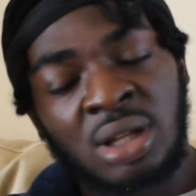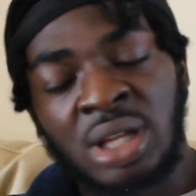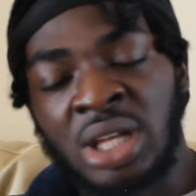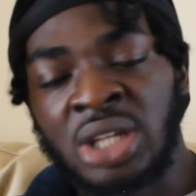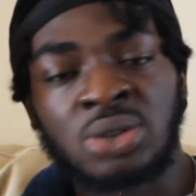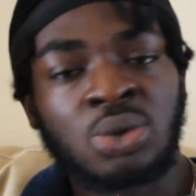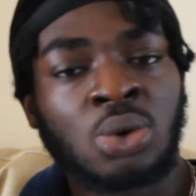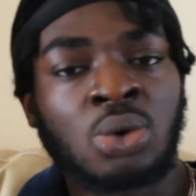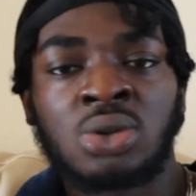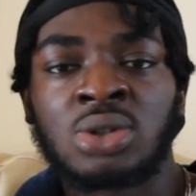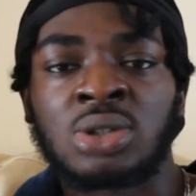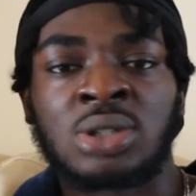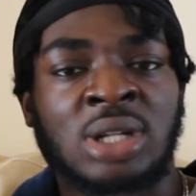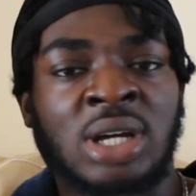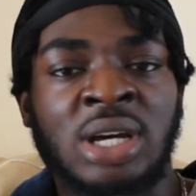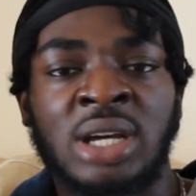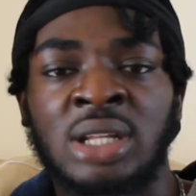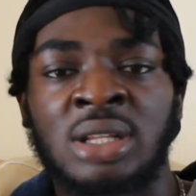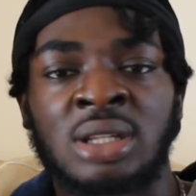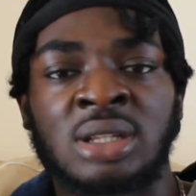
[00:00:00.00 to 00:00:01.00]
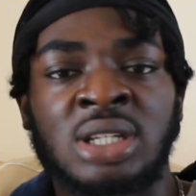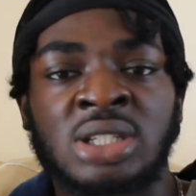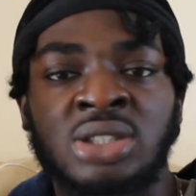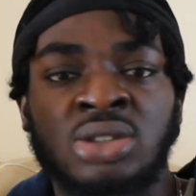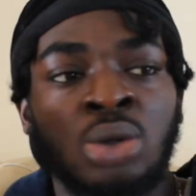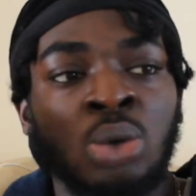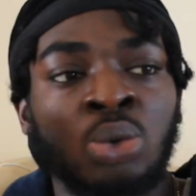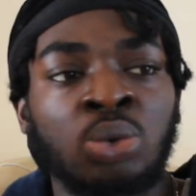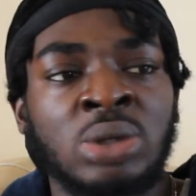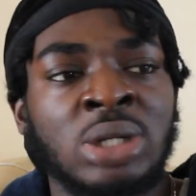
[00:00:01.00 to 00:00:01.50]
it's all online. There's
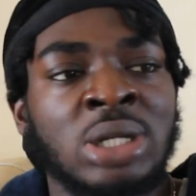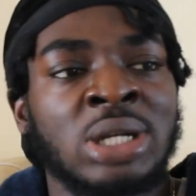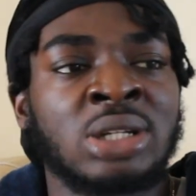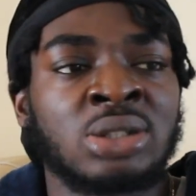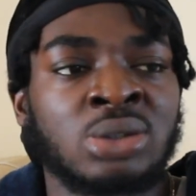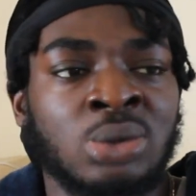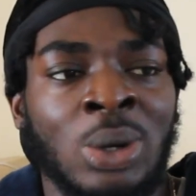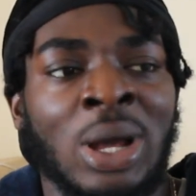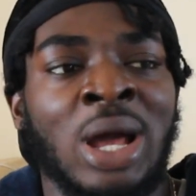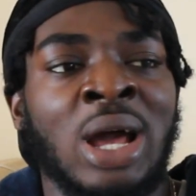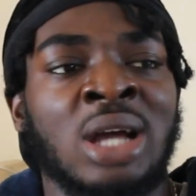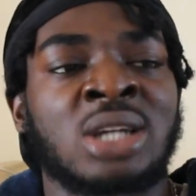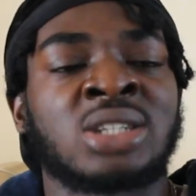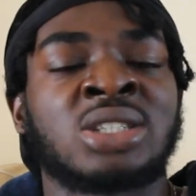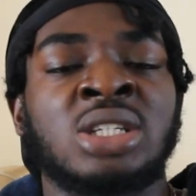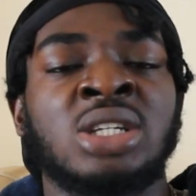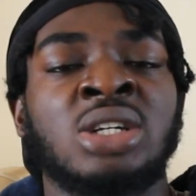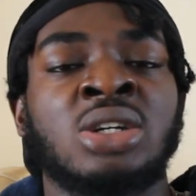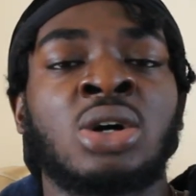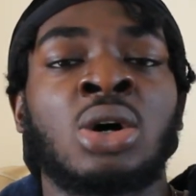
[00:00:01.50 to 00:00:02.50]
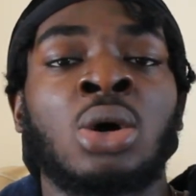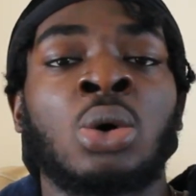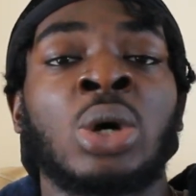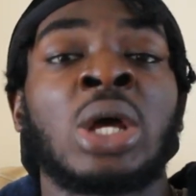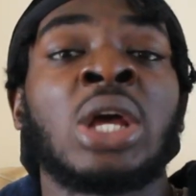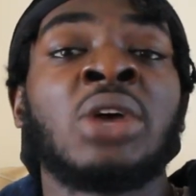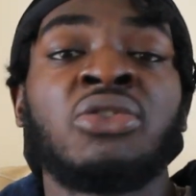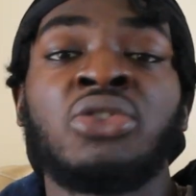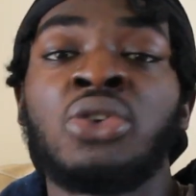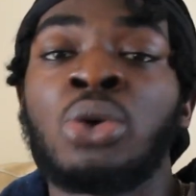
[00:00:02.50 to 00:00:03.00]
no need to actually go.
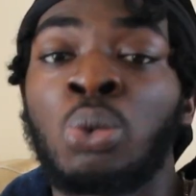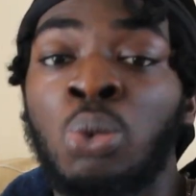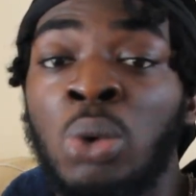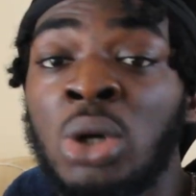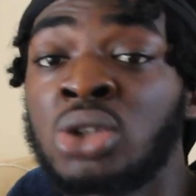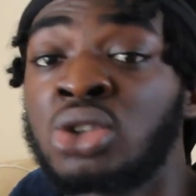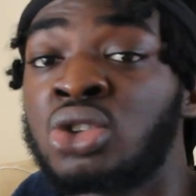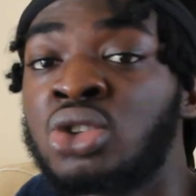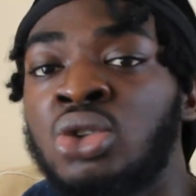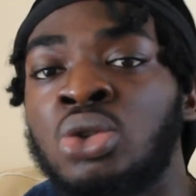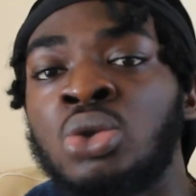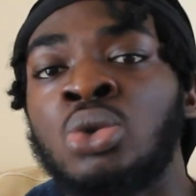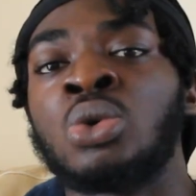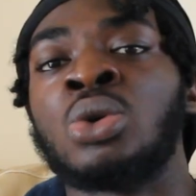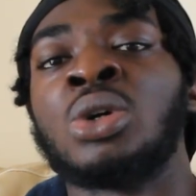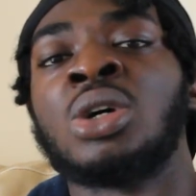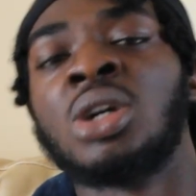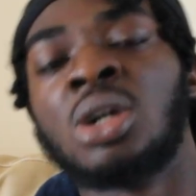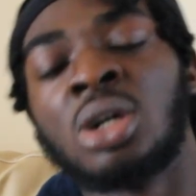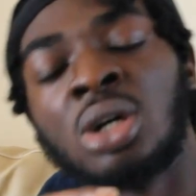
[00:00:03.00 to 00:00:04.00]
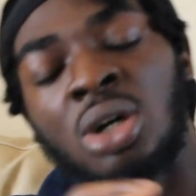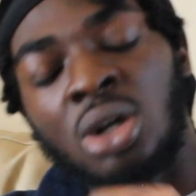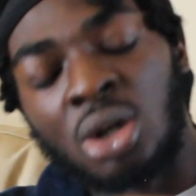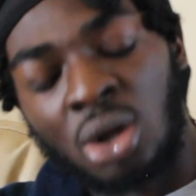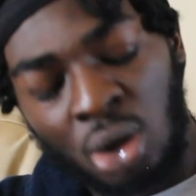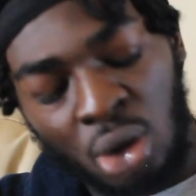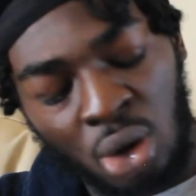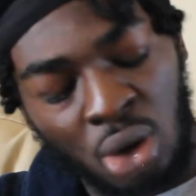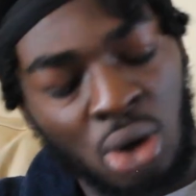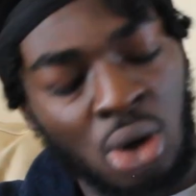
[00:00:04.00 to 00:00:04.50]
If you want to
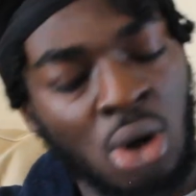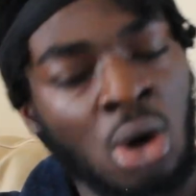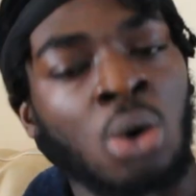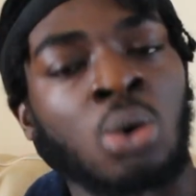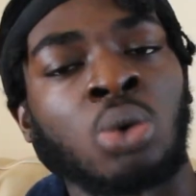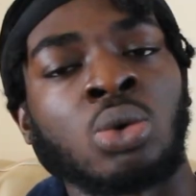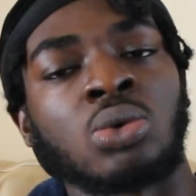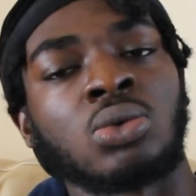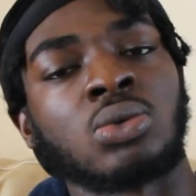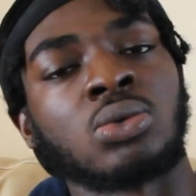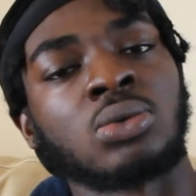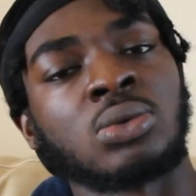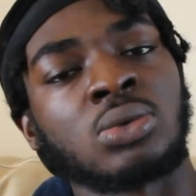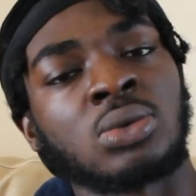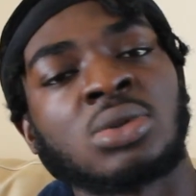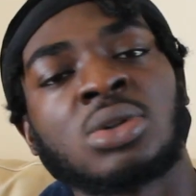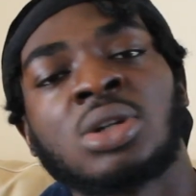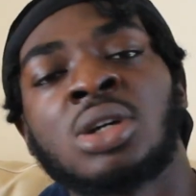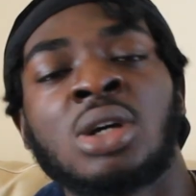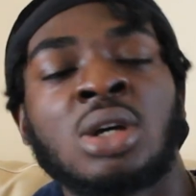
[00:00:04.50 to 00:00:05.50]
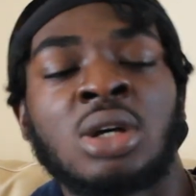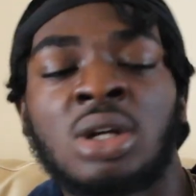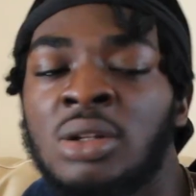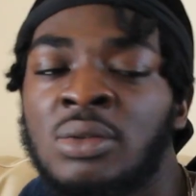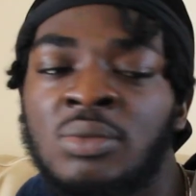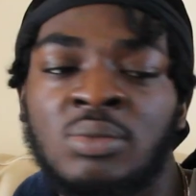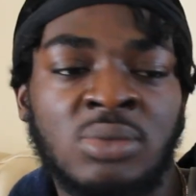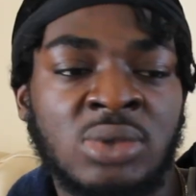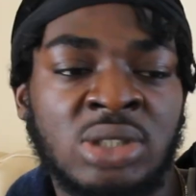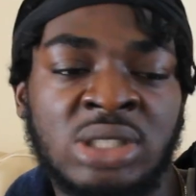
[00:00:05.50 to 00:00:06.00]
go,
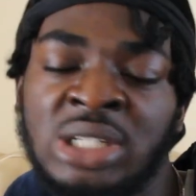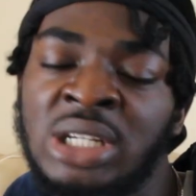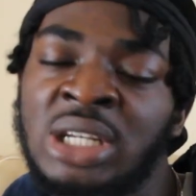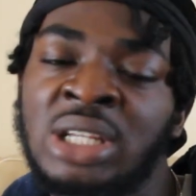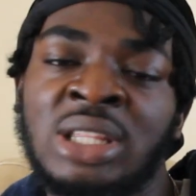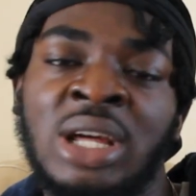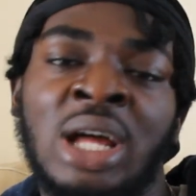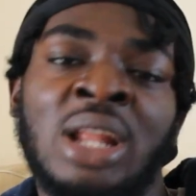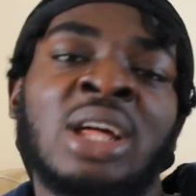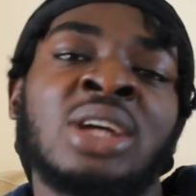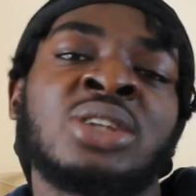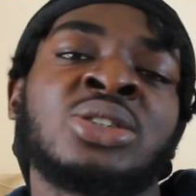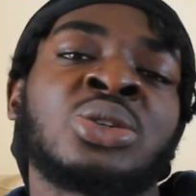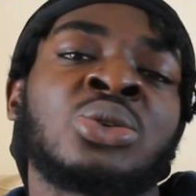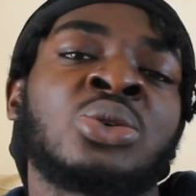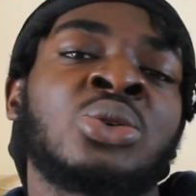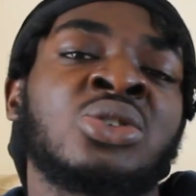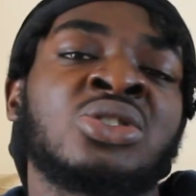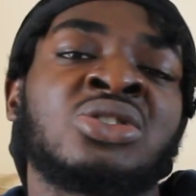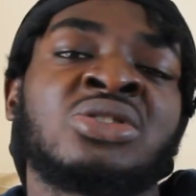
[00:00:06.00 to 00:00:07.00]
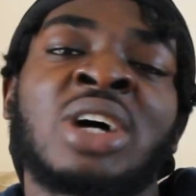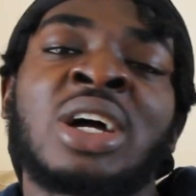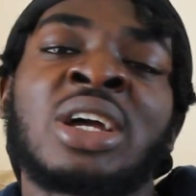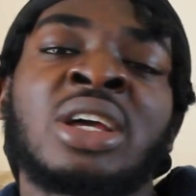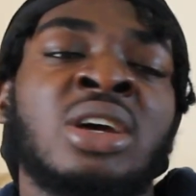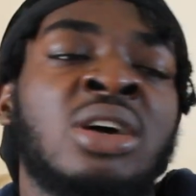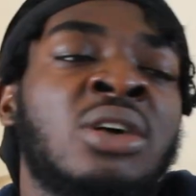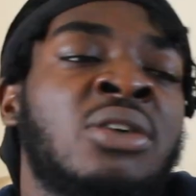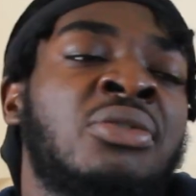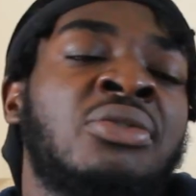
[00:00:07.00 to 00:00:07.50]
sit in that lecture hall, try to
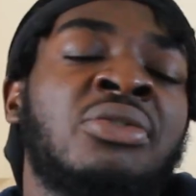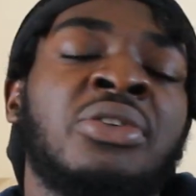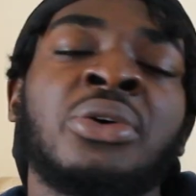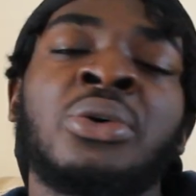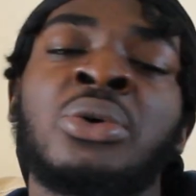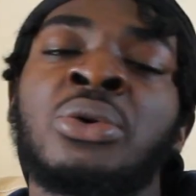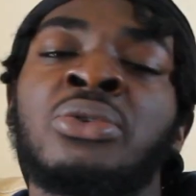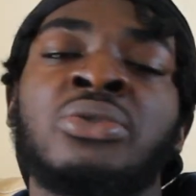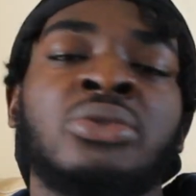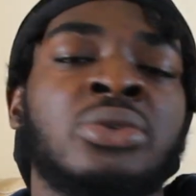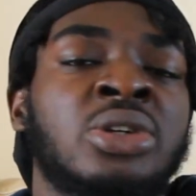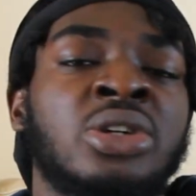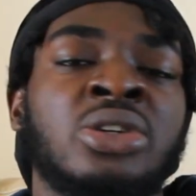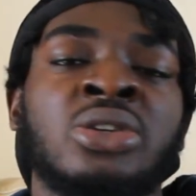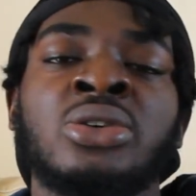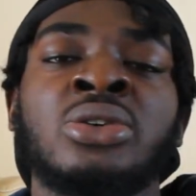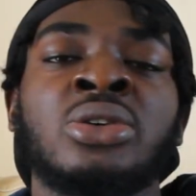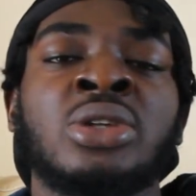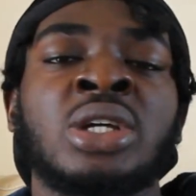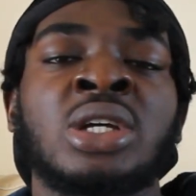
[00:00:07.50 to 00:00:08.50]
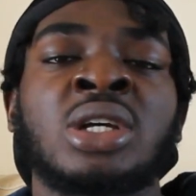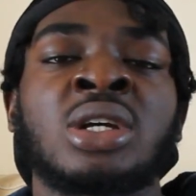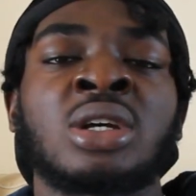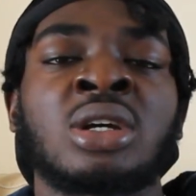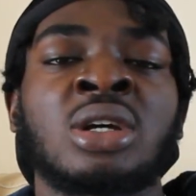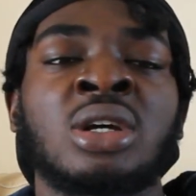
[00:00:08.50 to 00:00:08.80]
get a feel for the uni,